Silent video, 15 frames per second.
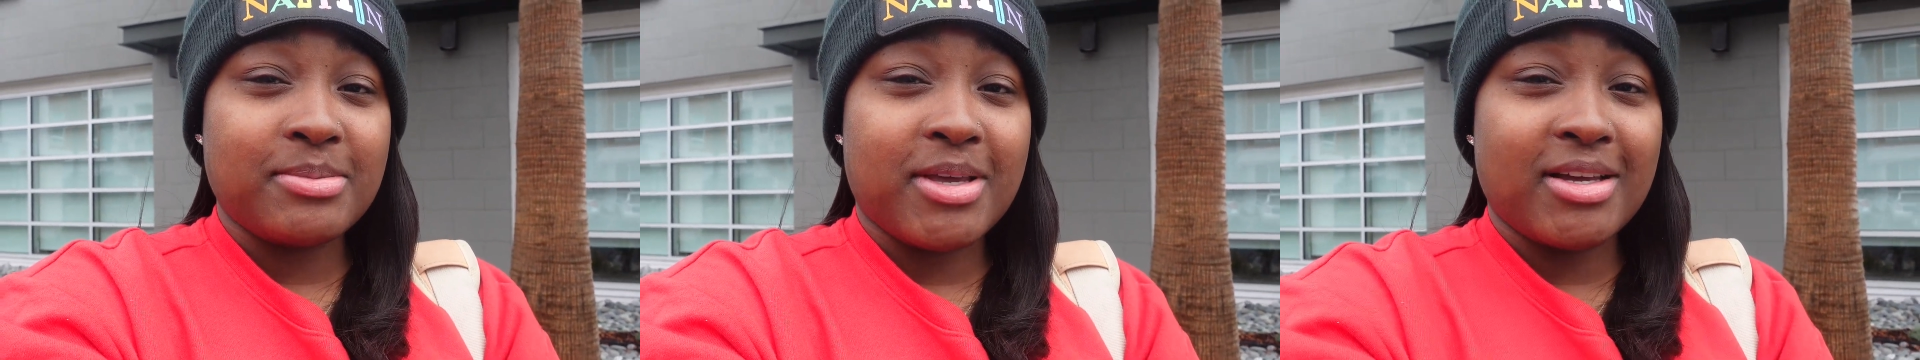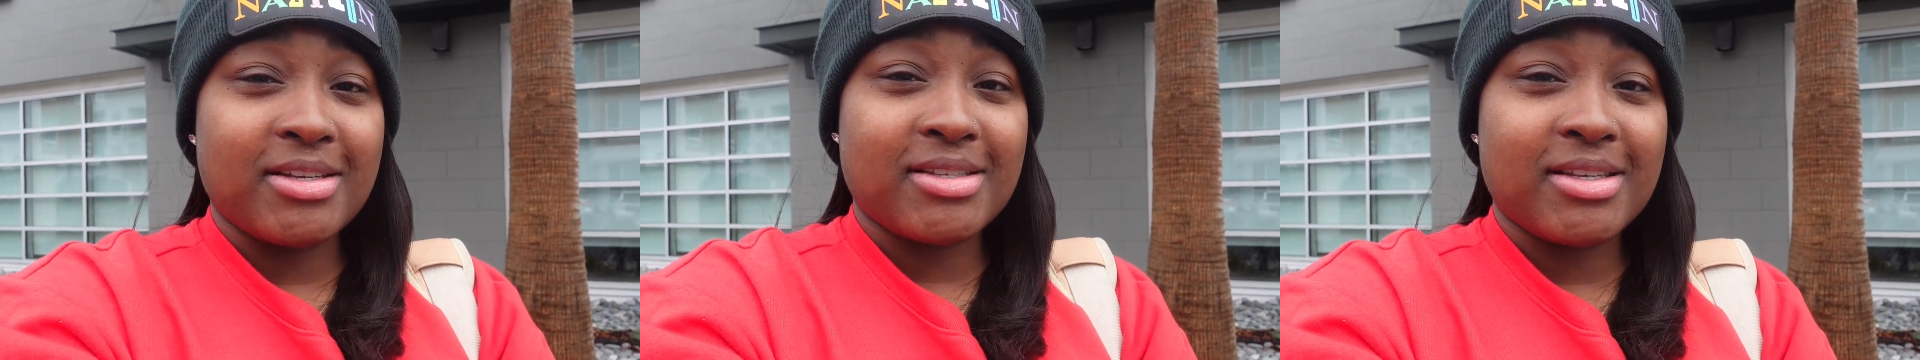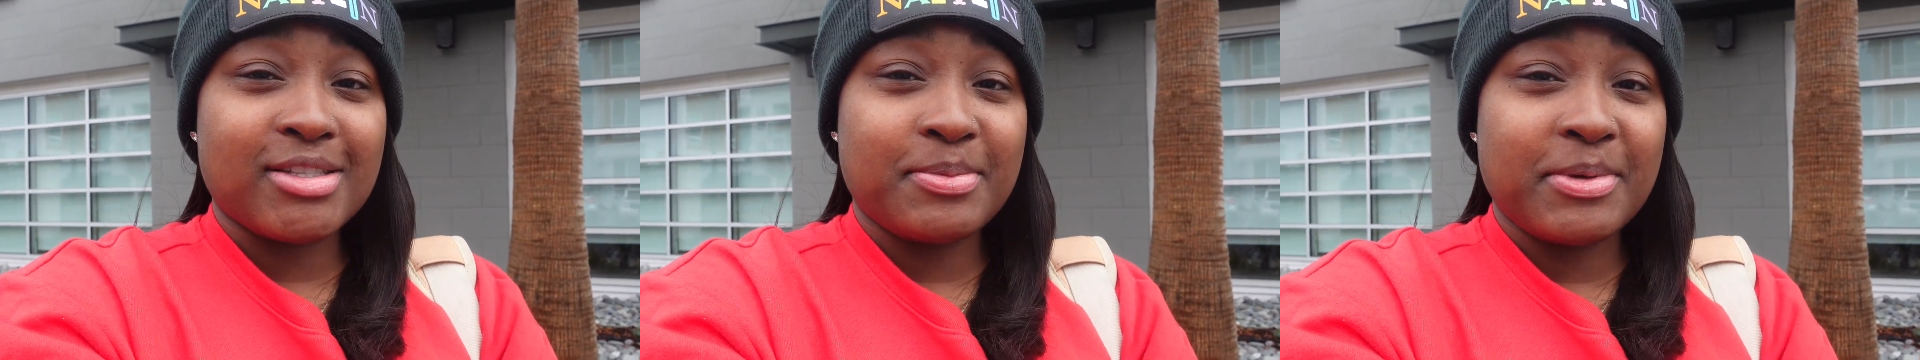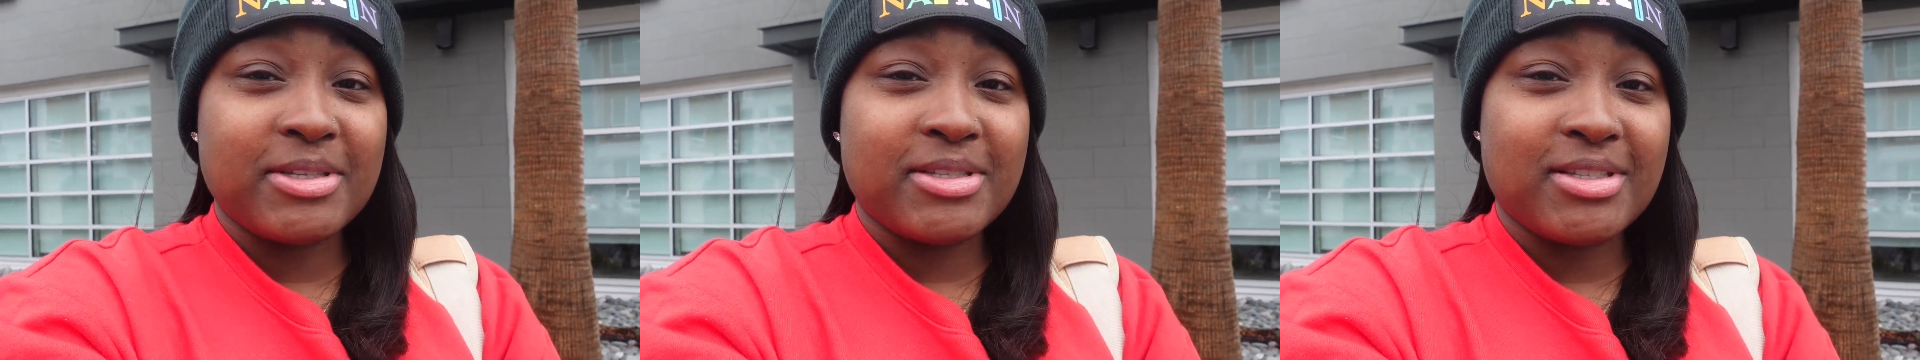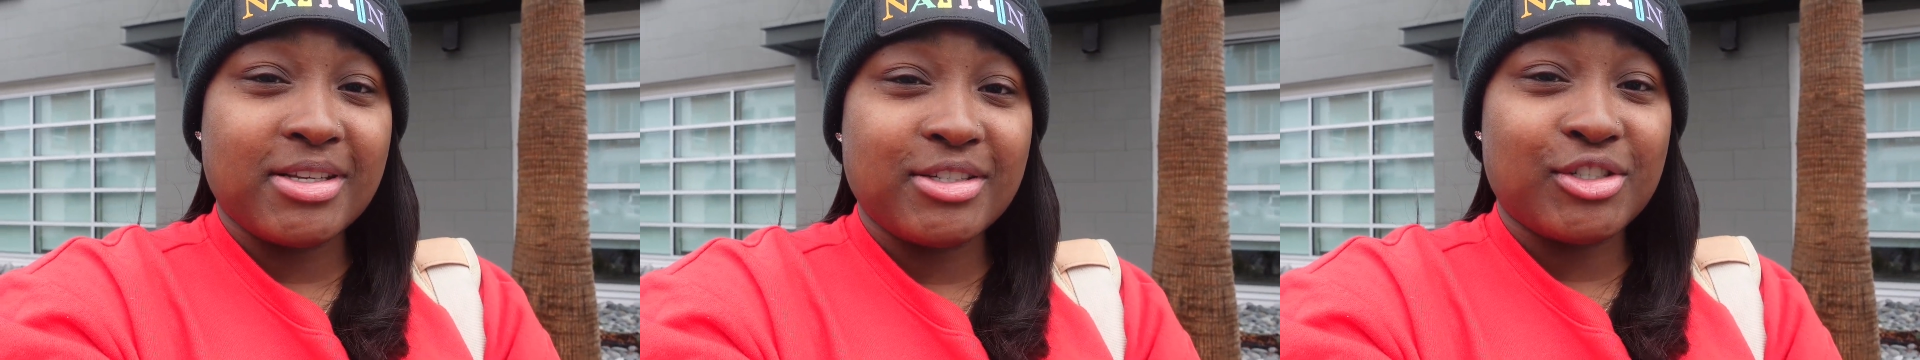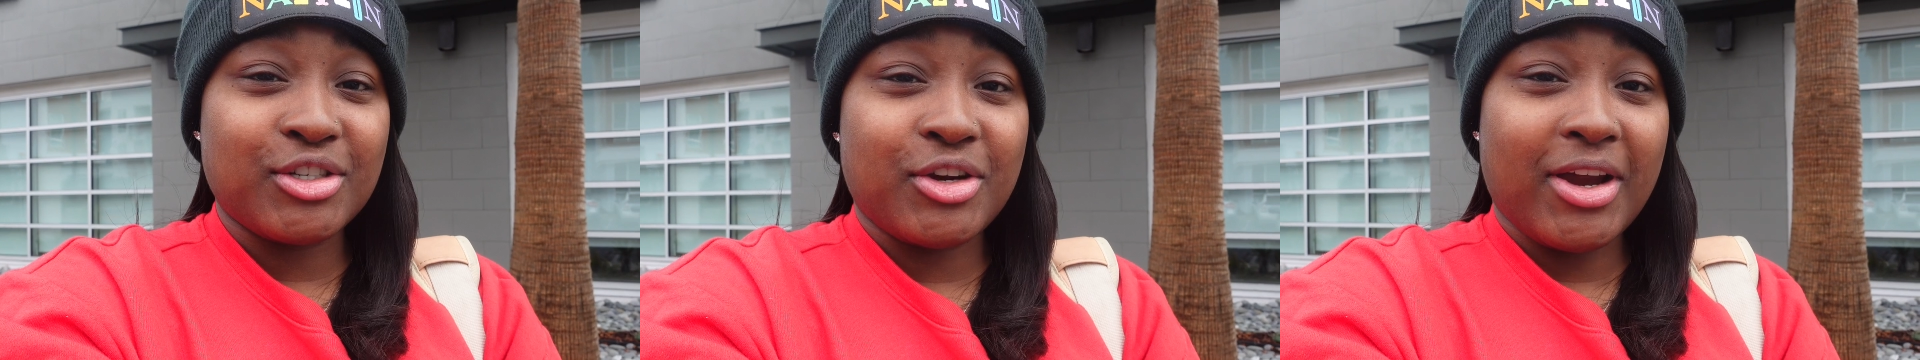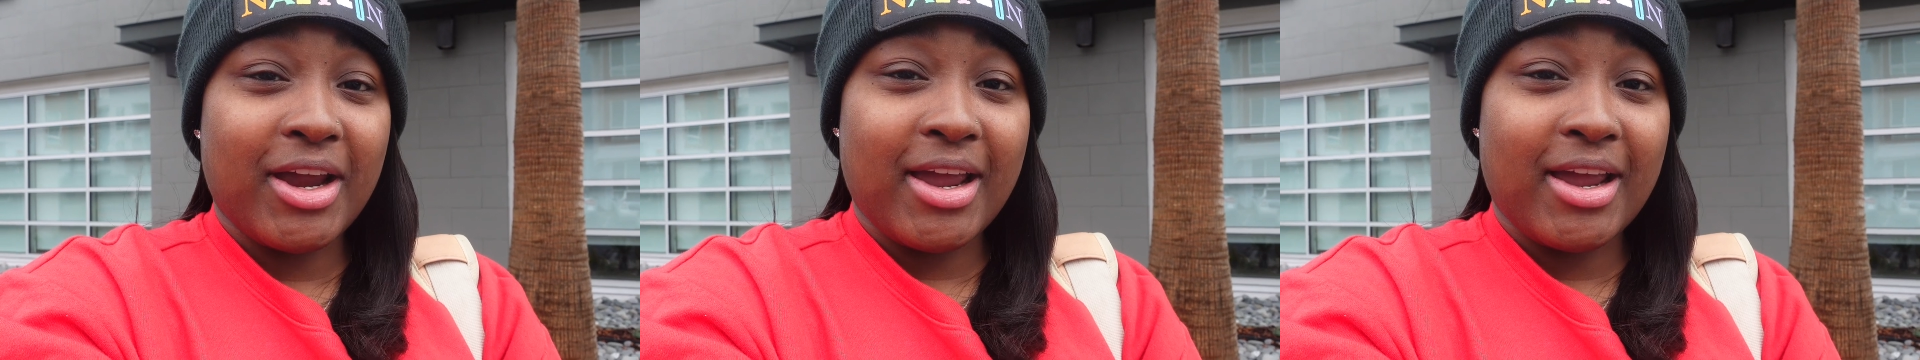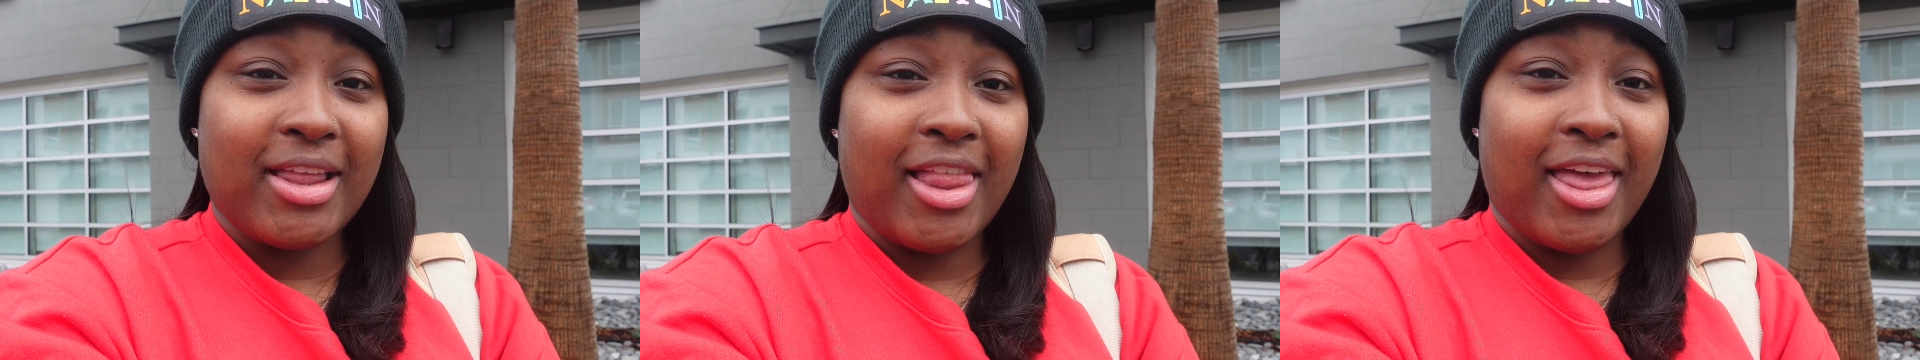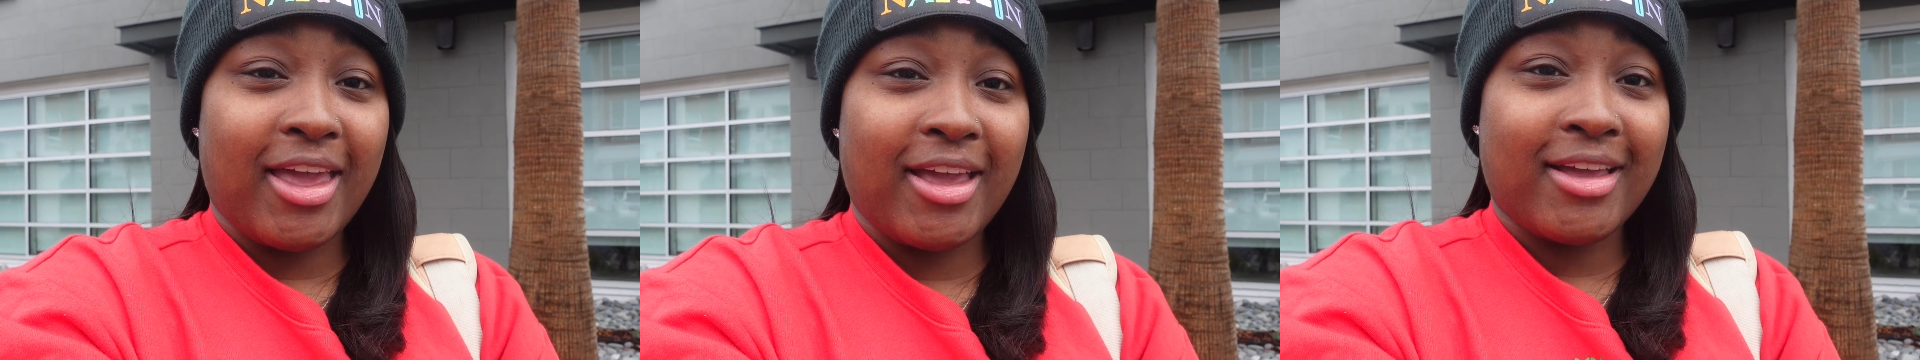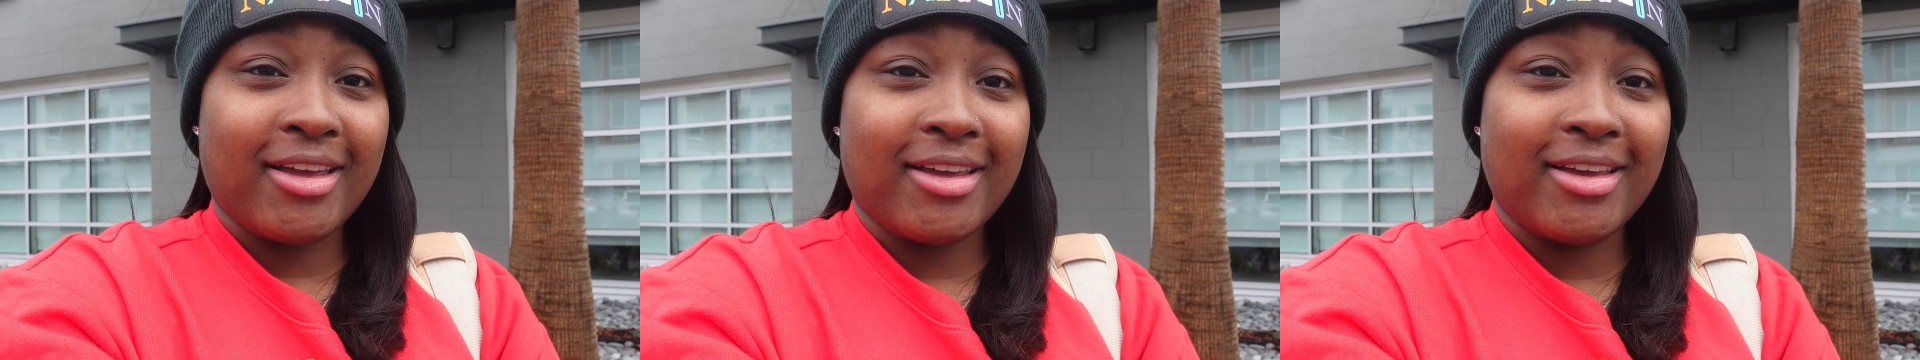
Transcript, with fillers: because it's been such a great like